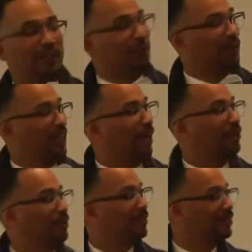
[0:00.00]
his first
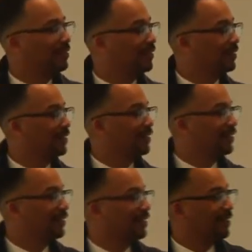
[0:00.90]
house.
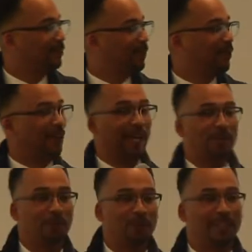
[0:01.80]
Will don't have
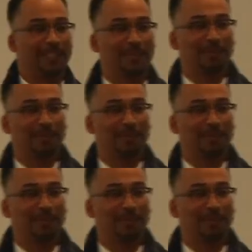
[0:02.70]
no mortgage,